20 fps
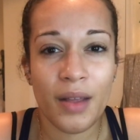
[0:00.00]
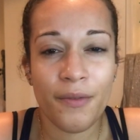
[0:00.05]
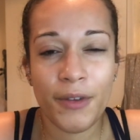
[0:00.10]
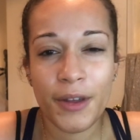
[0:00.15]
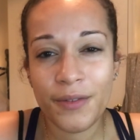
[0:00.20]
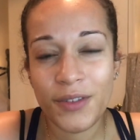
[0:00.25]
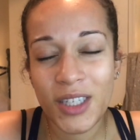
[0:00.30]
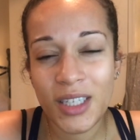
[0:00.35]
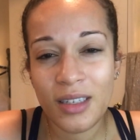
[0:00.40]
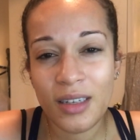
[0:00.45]

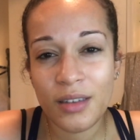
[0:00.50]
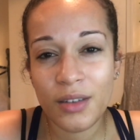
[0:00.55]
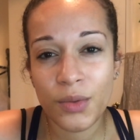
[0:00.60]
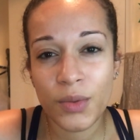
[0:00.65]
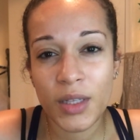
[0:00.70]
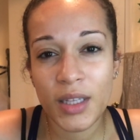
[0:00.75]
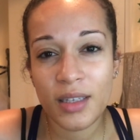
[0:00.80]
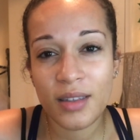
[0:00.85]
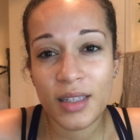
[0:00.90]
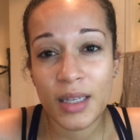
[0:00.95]
15
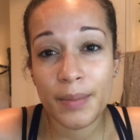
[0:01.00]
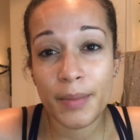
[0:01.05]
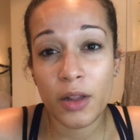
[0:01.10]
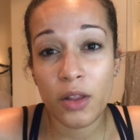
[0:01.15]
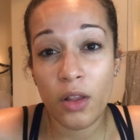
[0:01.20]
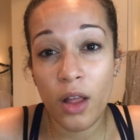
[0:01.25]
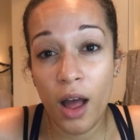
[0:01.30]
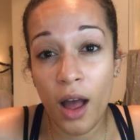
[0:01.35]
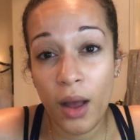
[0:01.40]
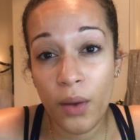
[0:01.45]
doesn't really seem a
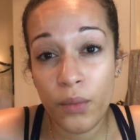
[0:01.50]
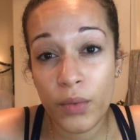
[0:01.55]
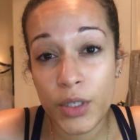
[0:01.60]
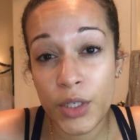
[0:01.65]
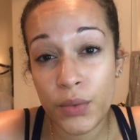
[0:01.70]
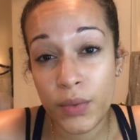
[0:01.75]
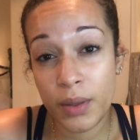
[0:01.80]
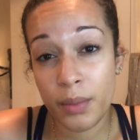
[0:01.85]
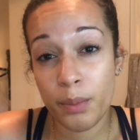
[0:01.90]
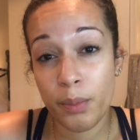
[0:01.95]
lot
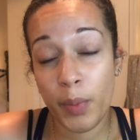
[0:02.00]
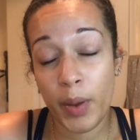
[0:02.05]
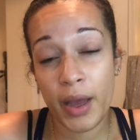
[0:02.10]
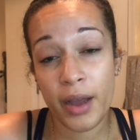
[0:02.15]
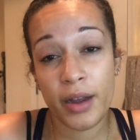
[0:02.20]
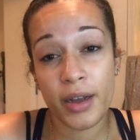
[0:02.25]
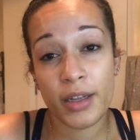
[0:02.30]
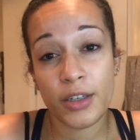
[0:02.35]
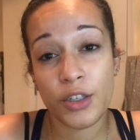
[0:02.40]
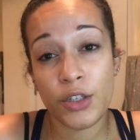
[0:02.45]
when you
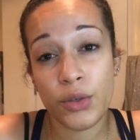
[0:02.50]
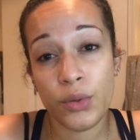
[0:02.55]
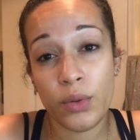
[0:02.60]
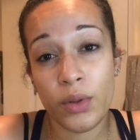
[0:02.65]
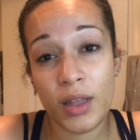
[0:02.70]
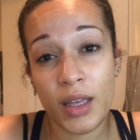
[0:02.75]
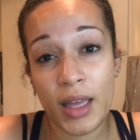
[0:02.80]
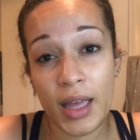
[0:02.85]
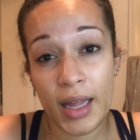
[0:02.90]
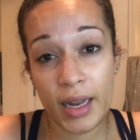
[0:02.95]
compare it
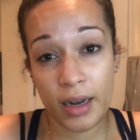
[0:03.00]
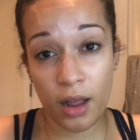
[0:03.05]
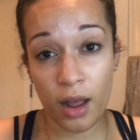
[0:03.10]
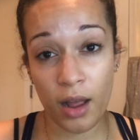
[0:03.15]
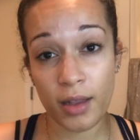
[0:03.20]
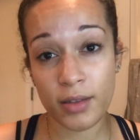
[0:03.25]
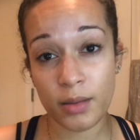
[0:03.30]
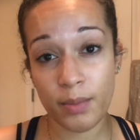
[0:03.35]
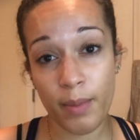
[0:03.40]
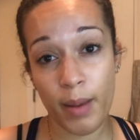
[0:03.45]
to the
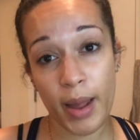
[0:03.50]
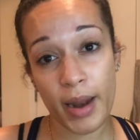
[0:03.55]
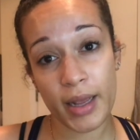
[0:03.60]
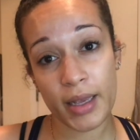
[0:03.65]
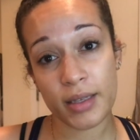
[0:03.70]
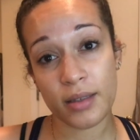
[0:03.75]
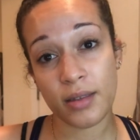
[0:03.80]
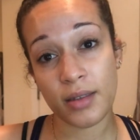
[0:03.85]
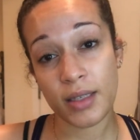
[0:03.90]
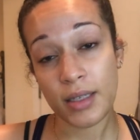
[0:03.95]

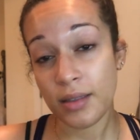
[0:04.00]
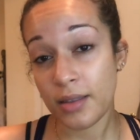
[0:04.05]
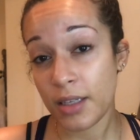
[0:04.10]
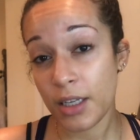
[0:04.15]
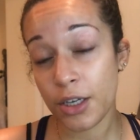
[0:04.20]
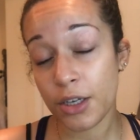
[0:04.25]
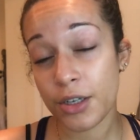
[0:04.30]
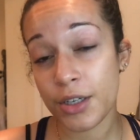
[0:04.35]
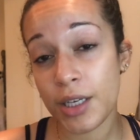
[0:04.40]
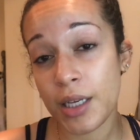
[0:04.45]
Cosmetics
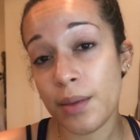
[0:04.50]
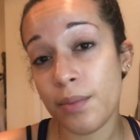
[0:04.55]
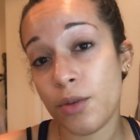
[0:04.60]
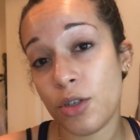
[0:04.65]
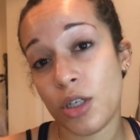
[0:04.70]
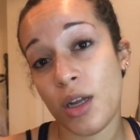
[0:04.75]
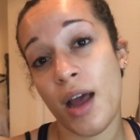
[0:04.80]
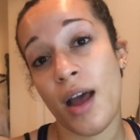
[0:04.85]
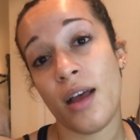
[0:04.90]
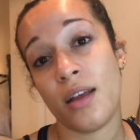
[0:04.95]
CC cream,
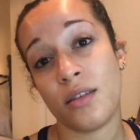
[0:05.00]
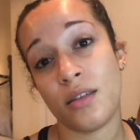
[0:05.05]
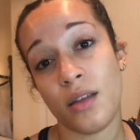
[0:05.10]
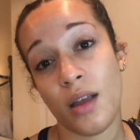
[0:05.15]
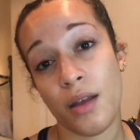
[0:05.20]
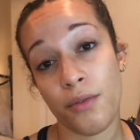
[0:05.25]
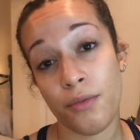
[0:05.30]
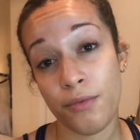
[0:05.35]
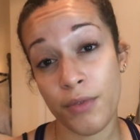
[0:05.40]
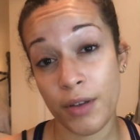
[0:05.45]
which has
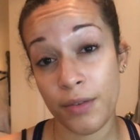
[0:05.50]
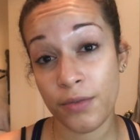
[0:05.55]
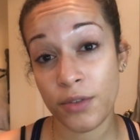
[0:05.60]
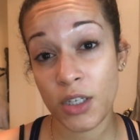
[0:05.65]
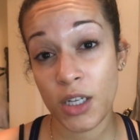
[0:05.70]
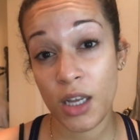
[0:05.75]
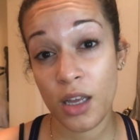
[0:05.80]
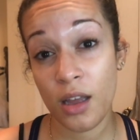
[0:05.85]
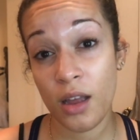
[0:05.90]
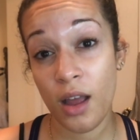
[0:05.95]
a
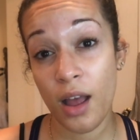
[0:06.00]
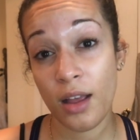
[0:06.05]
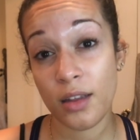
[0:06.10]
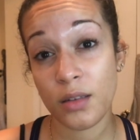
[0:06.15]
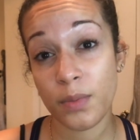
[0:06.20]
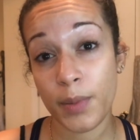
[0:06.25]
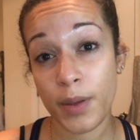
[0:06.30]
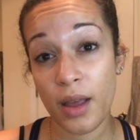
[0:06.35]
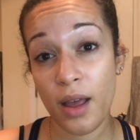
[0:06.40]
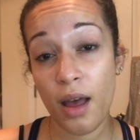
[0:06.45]
50
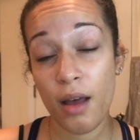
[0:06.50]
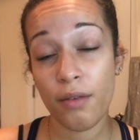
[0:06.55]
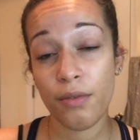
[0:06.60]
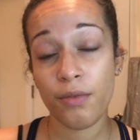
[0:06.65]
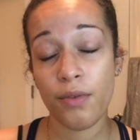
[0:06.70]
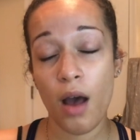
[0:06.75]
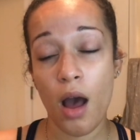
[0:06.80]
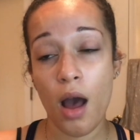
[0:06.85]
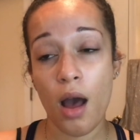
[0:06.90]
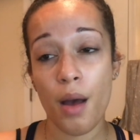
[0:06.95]
SPF,
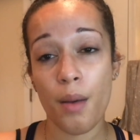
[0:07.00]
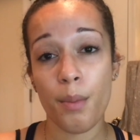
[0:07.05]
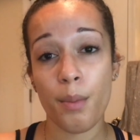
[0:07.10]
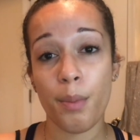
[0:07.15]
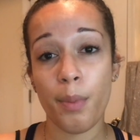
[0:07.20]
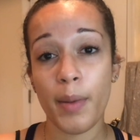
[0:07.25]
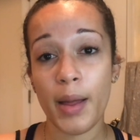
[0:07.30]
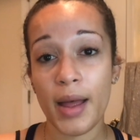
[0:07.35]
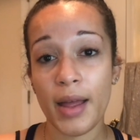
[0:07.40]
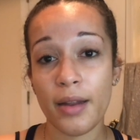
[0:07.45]

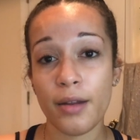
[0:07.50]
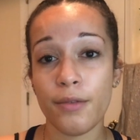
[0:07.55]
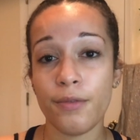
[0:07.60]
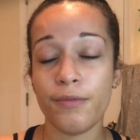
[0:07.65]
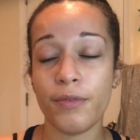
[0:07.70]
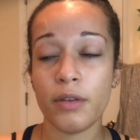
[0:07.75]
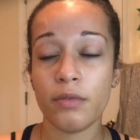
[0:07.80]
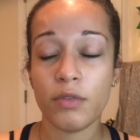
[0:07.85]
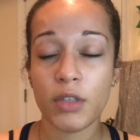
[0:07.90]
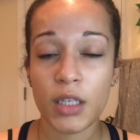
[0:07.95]
but
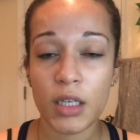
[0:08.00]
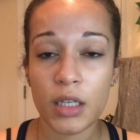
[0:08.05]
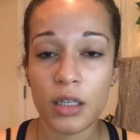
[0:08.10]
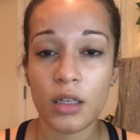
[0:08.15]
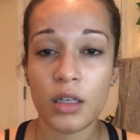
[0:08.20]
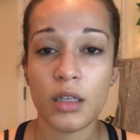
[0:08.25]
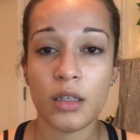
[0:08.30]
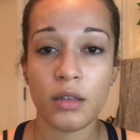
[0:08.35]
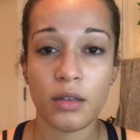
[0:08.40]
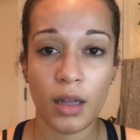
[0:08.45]

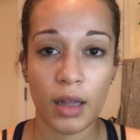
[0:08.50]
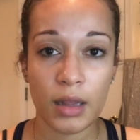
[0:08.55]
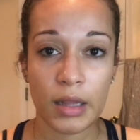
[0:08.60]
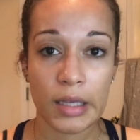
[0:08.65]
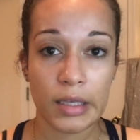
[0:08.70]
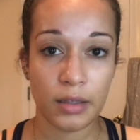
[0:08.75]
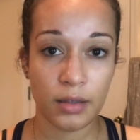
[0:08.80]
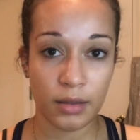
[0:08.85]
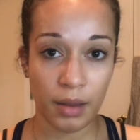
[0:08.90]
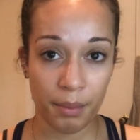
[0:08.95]
15 is at
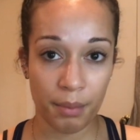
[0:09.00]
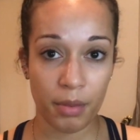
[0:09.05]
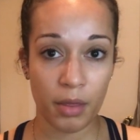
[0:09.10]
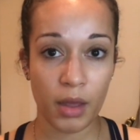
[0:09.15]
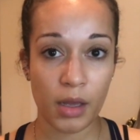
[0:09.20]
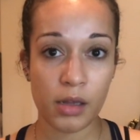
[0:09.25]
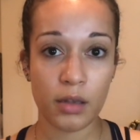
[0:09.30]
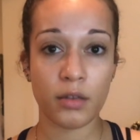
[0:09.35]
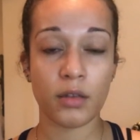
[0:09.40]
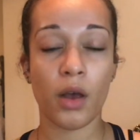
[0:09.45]
least
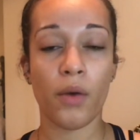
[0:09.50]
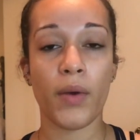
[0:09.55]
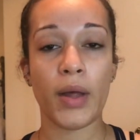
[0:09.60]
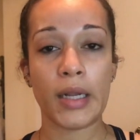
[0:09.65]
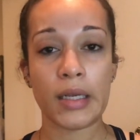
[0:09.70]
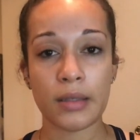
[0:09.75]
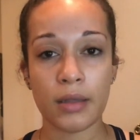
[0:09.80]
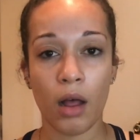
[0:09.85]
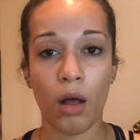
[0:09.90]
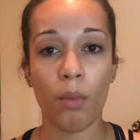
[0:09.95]
something, so
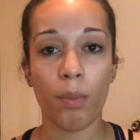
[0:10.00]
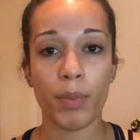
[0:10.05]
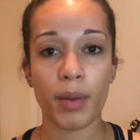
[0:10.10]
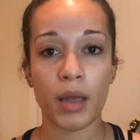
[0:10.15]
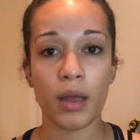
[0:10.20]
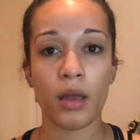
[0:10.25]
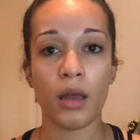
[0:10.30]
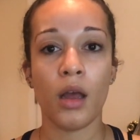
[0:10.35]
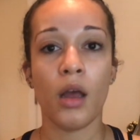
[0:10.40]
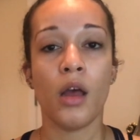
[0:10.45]
it is
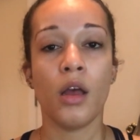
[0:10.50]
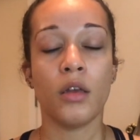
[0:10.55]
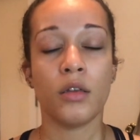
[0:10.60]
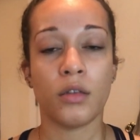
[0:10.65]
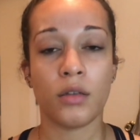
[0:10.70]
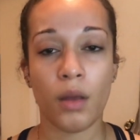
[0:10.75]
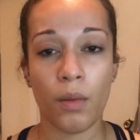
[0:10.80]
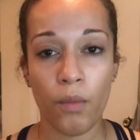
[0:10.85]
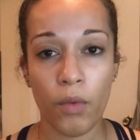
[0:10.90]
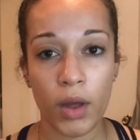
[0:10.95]
helping
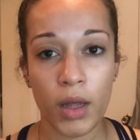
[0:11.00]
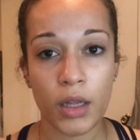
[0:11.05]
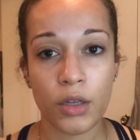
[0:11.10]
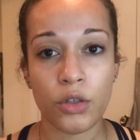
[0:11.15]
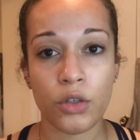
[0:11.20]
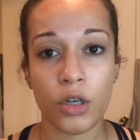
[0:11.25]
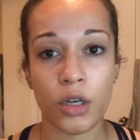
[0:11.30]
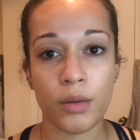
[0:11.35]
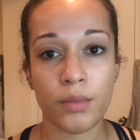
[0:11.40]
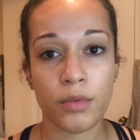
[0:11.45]
somewhat
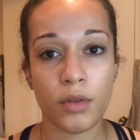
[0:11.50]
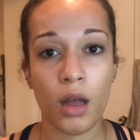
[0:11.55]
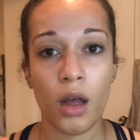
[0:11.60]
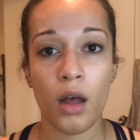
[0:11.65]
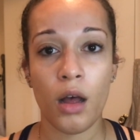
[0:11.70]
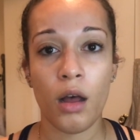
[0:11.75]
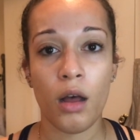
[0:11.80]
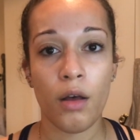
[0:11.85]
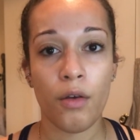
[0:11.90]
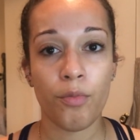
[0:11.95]
in terms
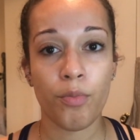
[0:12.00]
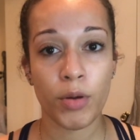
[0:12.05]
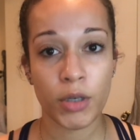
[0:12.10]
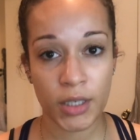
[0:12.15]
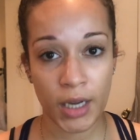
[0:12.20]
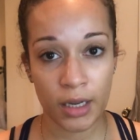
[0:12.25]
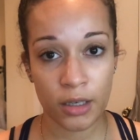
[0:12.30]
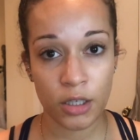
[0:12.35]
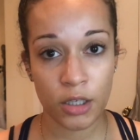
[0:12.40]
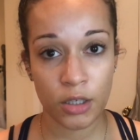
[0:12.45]
of
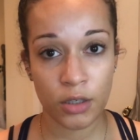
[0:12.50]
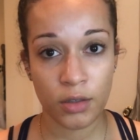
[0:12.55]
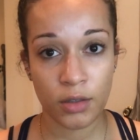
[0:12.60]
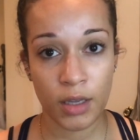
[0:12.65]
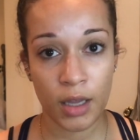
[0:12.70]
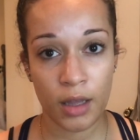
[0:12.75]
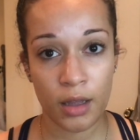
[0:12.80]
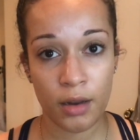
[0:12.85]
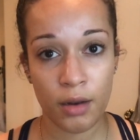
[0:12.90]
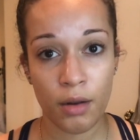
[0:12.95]
protecting your
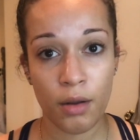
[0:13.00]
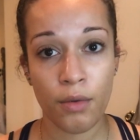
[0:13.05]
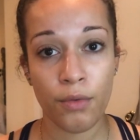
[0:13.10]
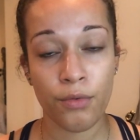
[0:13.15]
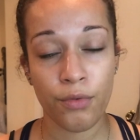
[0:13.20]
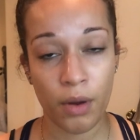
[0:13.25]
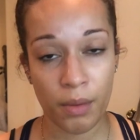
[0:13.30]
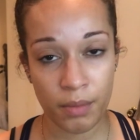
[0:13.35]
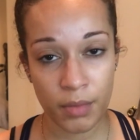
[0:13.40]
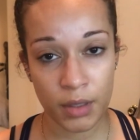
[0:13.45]
skin
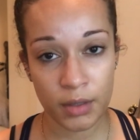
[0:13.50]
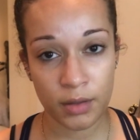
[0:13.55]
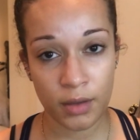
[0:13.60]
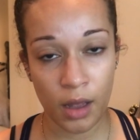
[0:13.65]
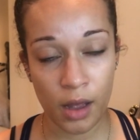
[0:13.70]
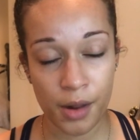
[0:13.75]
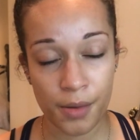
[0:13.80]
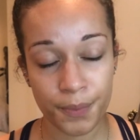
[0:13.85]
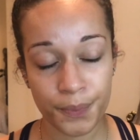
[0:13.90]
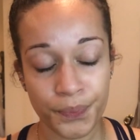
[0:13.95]
from the
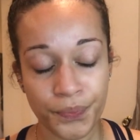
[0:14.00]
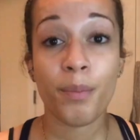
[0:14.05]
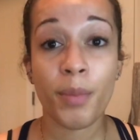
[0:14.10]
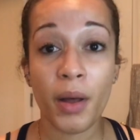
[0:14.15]
sun.